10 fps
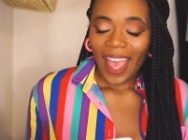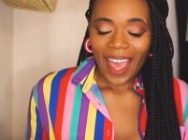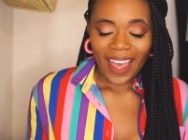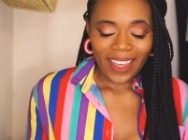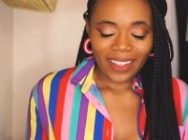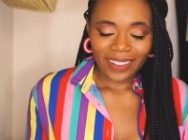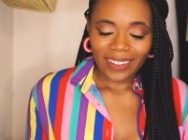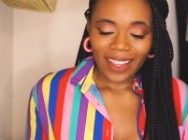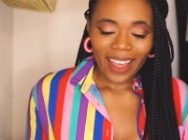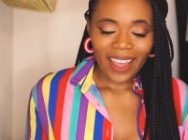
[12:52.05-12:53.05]

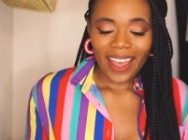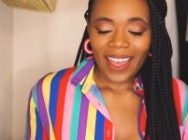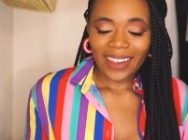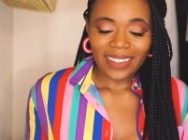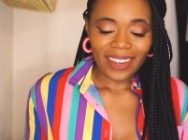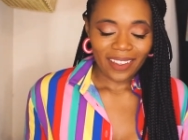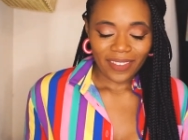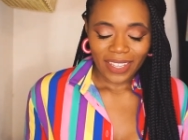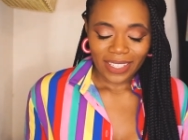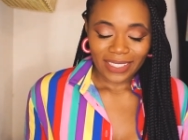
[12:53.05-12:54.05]
I, I love
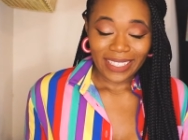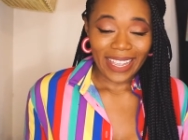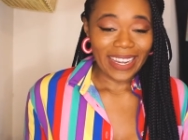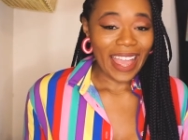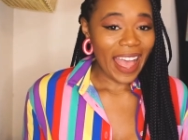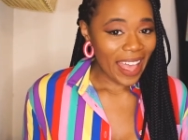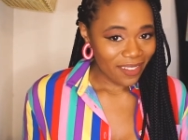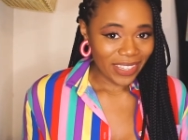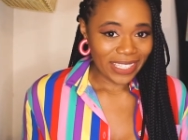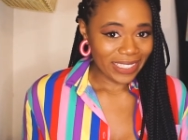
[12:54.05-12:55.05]
it, and
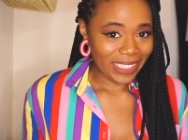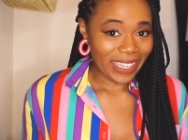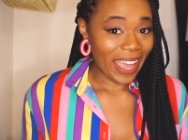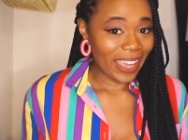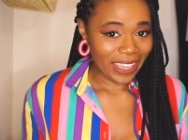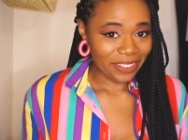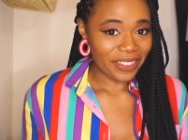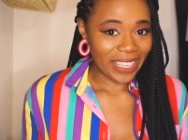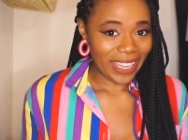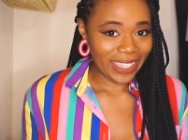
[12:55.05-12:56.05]
obviously I can
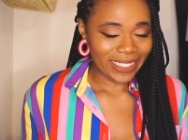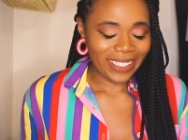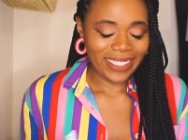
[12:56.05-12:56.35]
relate.